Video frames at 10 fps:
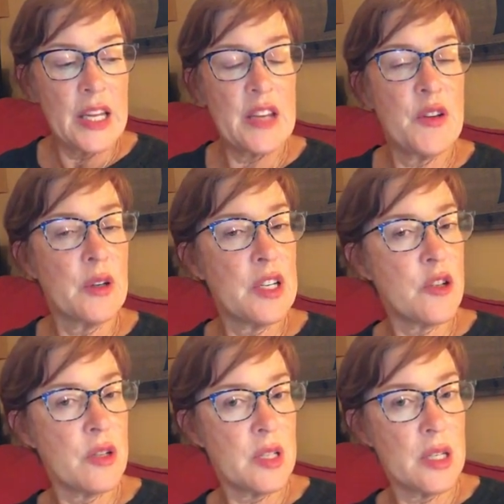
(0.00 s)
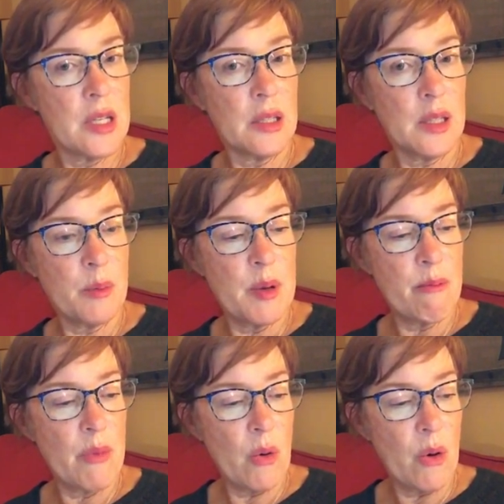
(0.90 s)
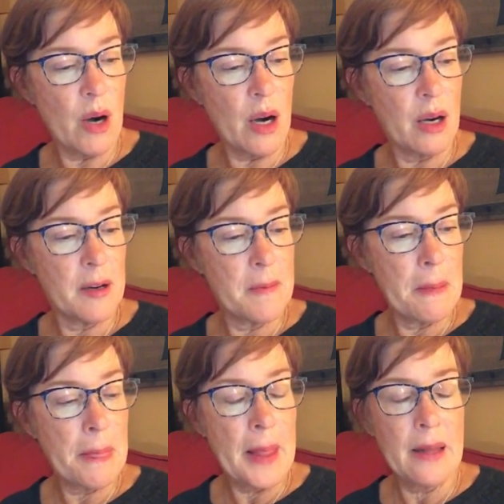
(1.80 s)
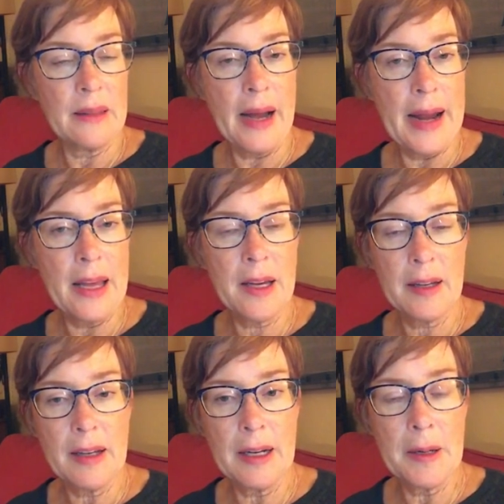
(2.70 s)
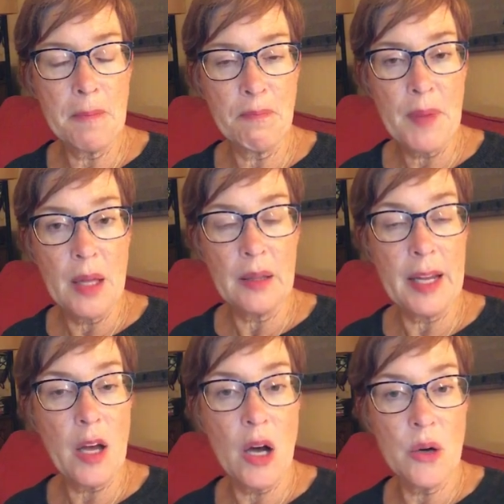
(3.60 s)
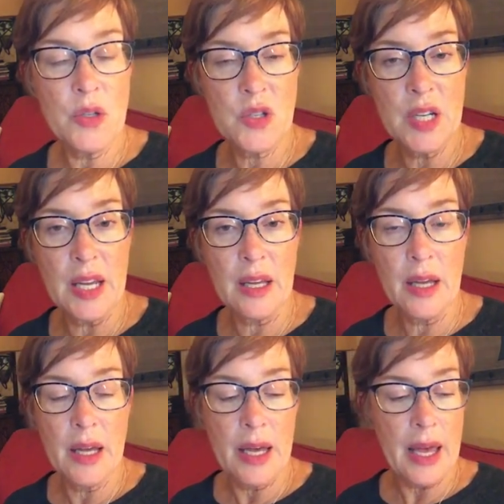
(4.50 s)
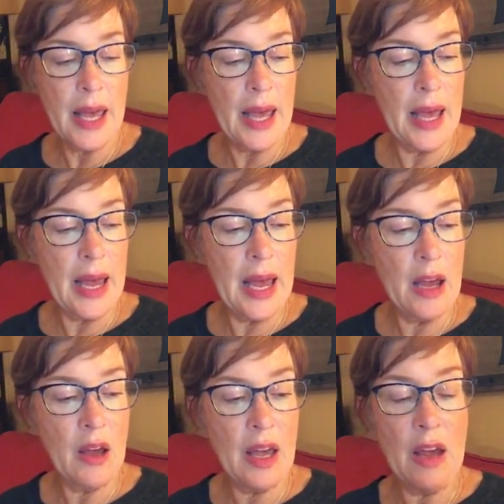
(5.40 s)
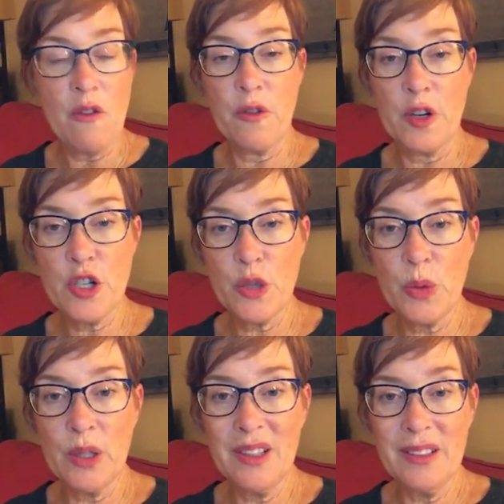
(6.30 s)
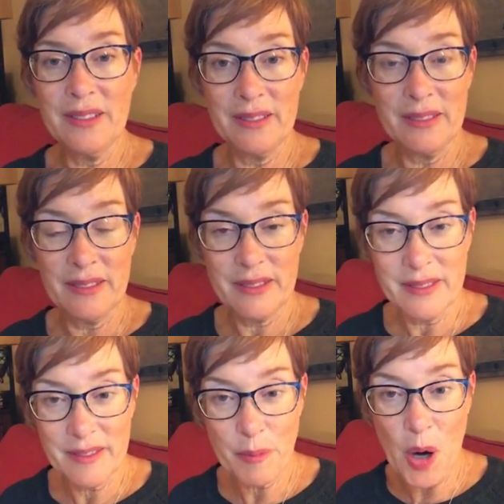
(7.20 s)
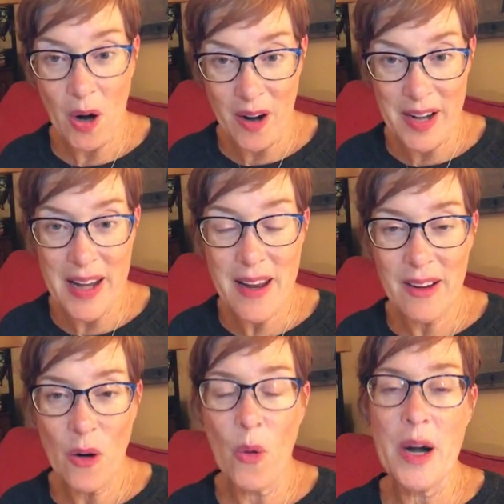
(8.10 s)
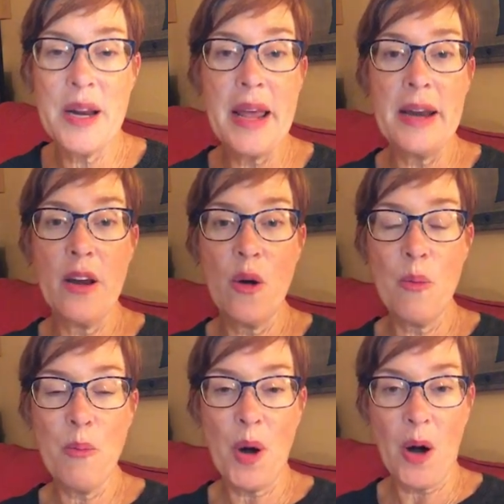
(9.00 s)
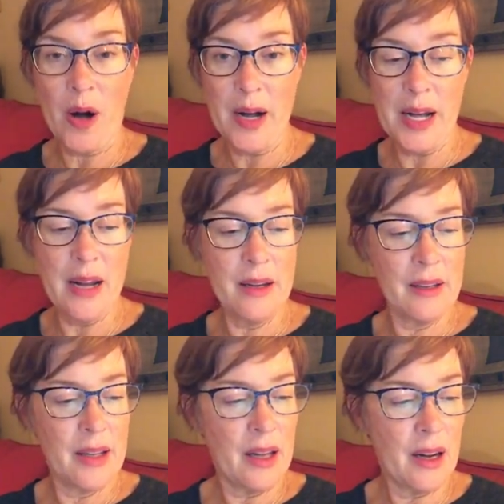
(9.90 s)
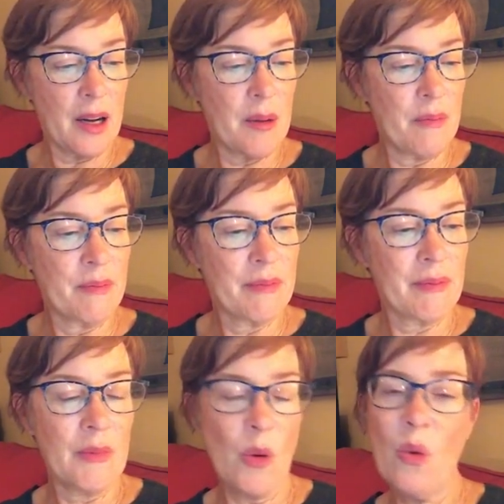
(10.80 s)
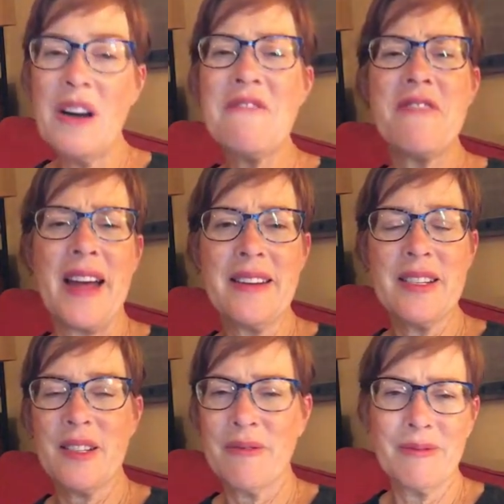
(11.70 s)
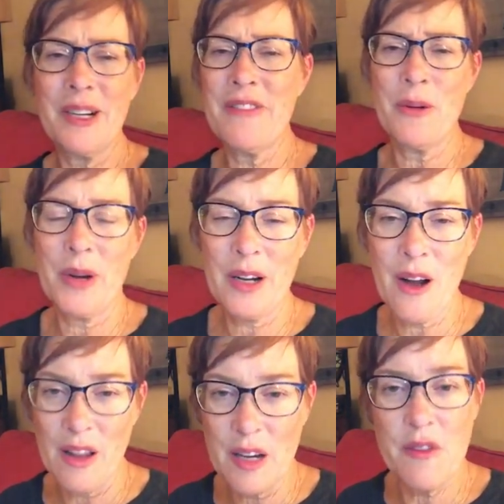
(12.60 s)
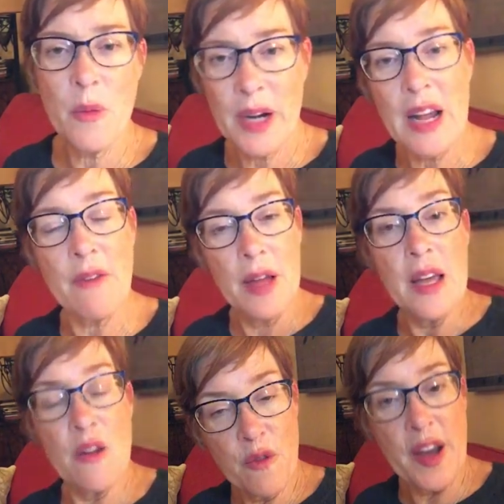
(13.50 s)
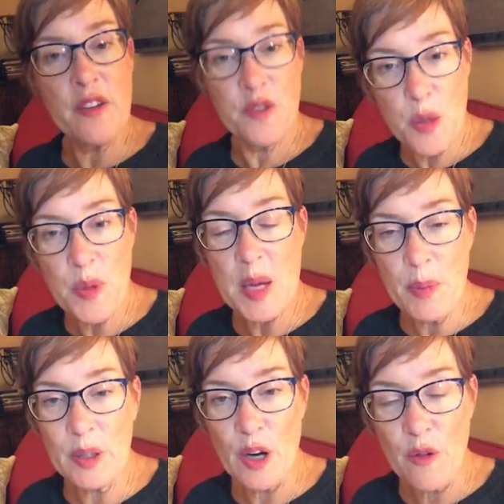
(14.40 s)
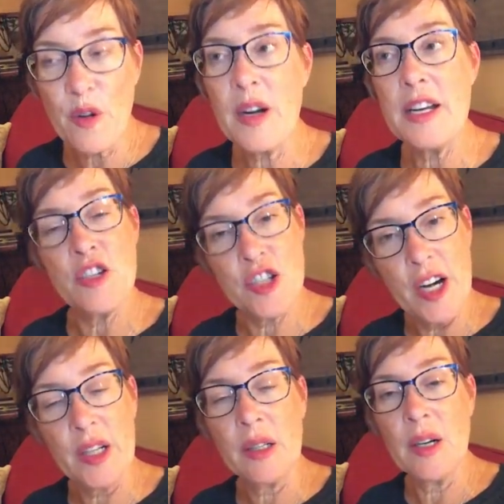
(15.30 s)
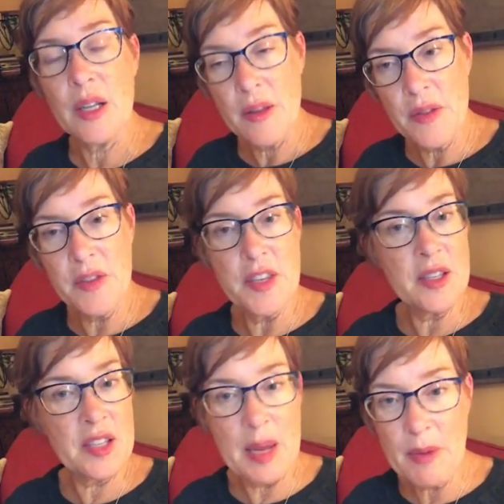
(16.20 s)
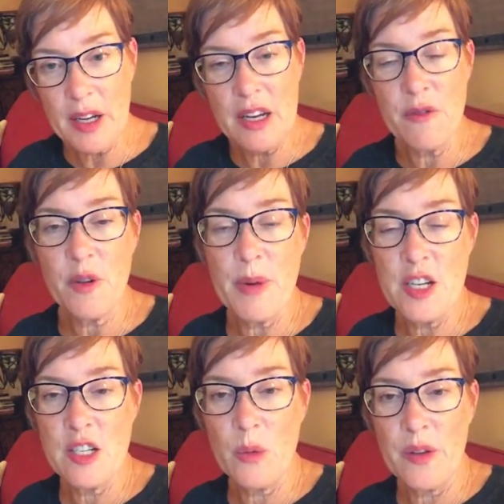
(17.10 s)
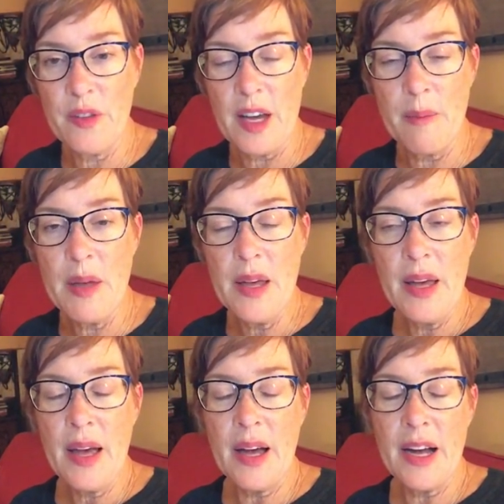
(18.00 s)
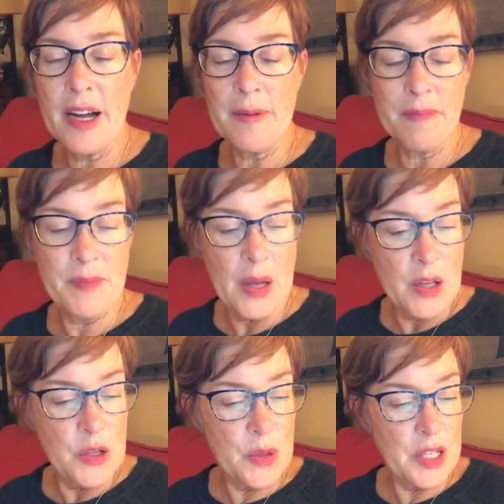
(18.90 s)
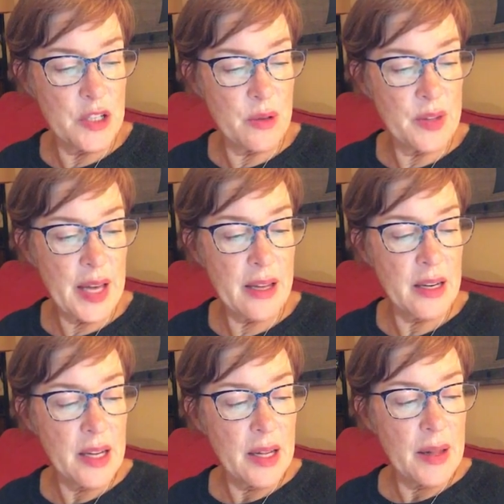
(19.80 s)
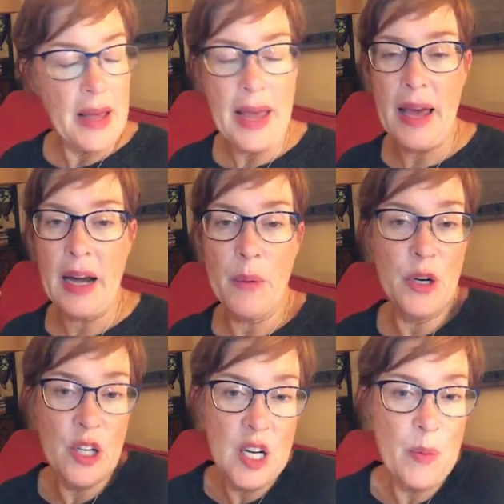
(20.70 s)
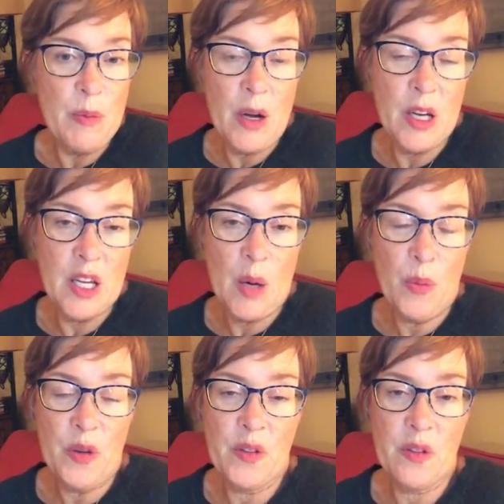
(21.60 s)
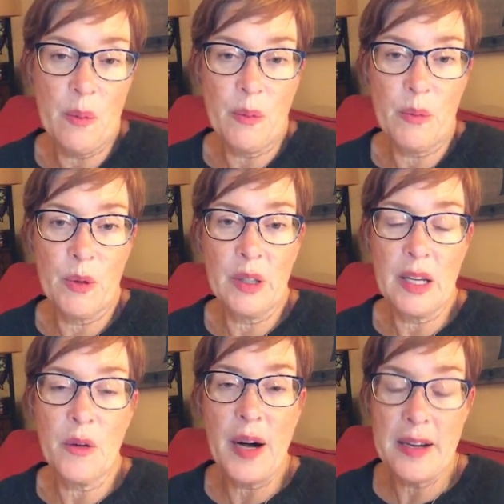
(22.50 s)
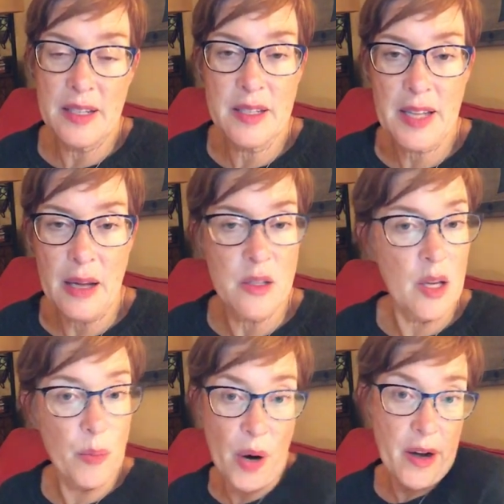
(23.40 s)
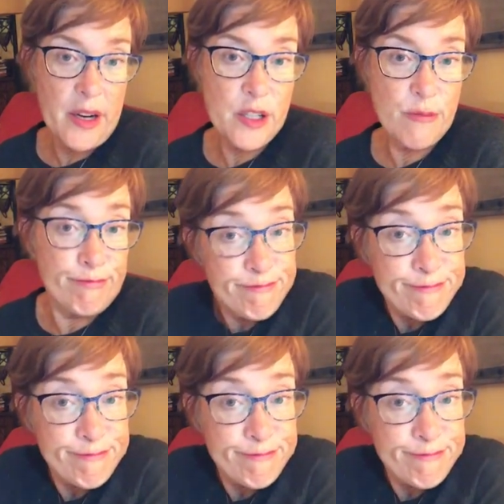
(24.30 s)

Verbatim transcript: If you're interested in a little bit more, like um, like hosting a a virtual party or an in-home party. Um, or event, whatever you want to call it. If you want to have invite a few people over and share this same kind of information with them, um, you can do that. And I would hook up hook you up with some really great discounts on products.